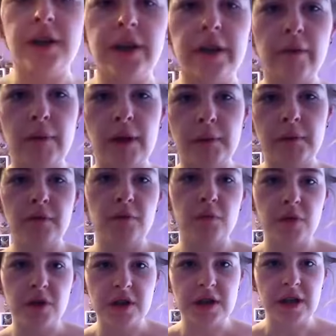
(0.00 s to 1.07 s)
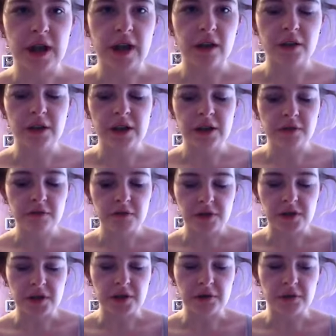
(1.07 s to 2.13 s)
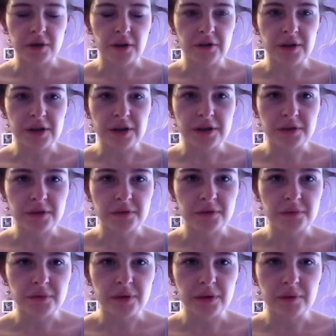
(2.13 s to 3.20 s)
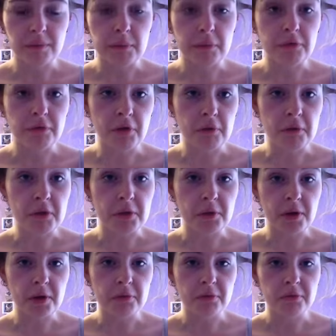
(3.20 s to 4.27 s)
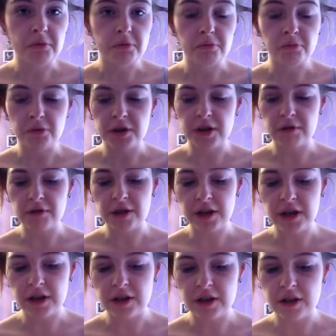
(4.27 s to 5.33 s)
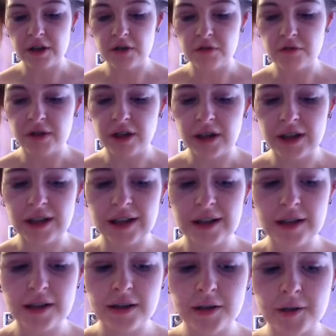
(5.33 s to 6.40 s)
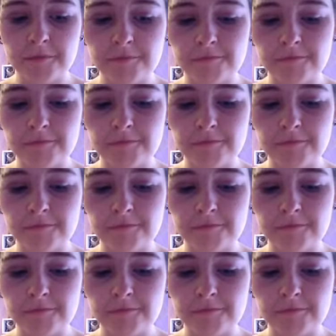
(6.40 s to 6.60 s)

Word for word: they remind me of the ones in Aldi so I think that's where they might be from I don't know but they really they look really nice